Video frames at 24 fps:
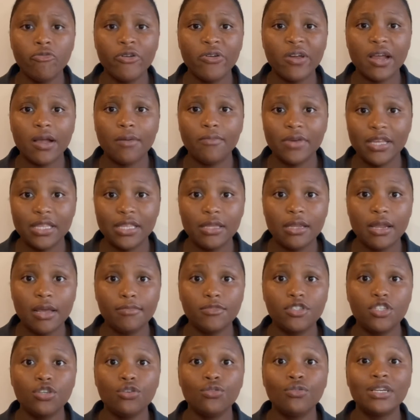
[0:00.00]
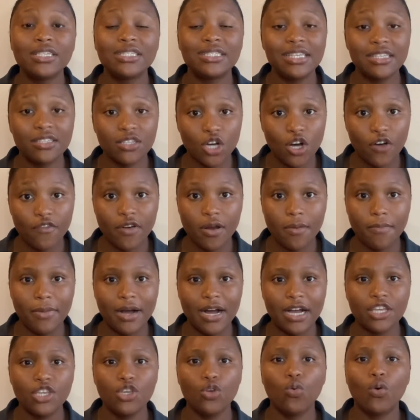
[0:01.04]
recommending them to you is Discover
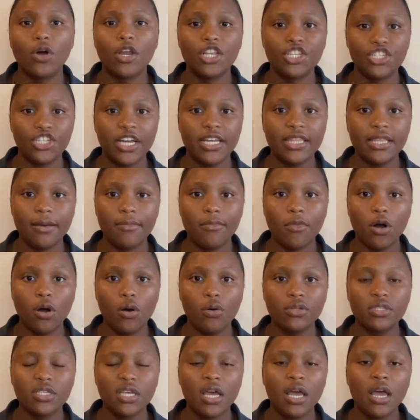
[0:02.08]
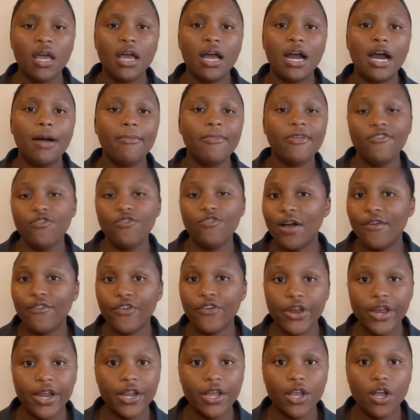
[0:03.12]
Bank. You want to check them out. If you have a
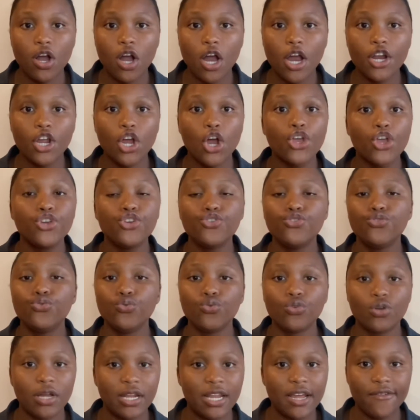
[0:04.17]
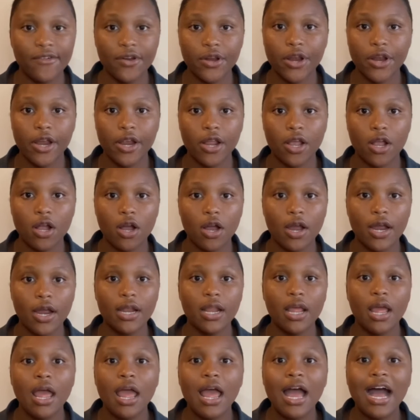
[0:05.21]
credit card or you do not have a credit
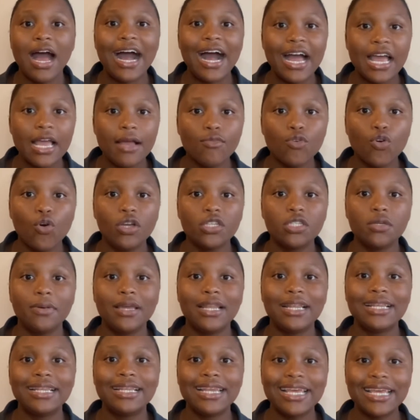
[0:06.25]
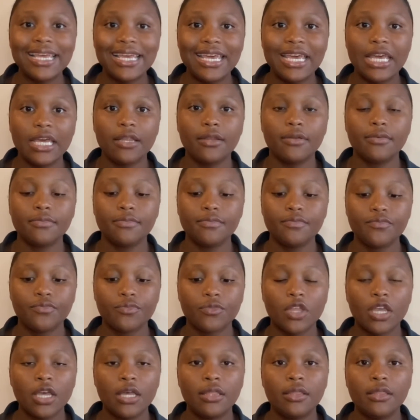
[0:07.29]
card, I am going to be linking,
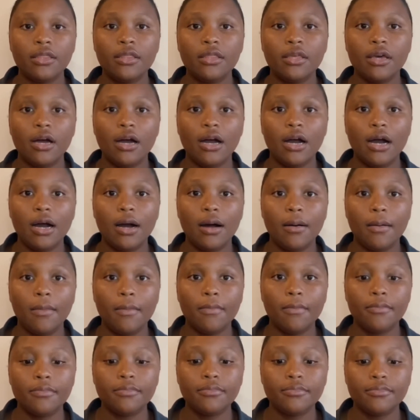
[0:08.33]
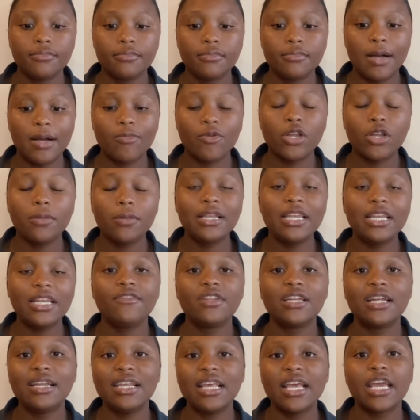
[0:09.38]
I'm going to be
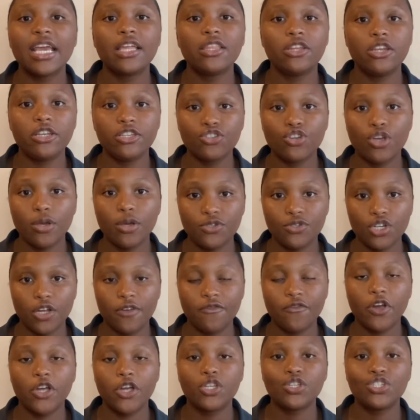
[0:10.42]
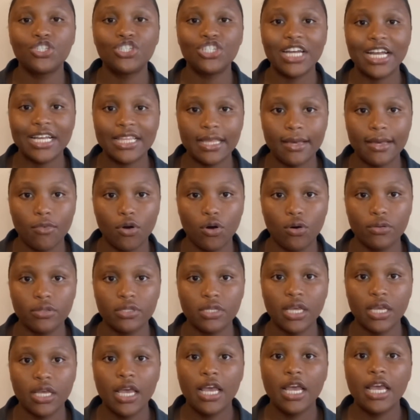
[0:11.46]
leaving a link in the description for you to check them
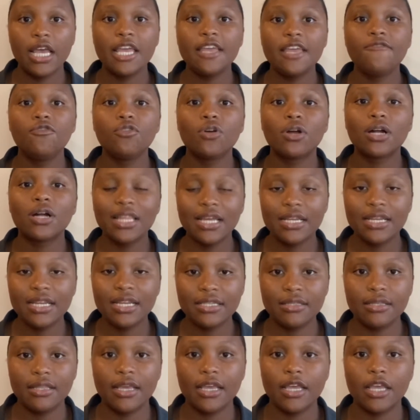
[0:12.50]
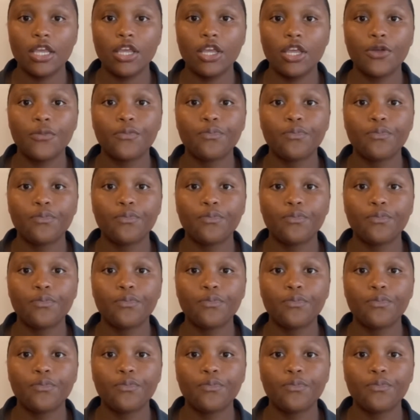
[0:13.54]
out. If you click this link,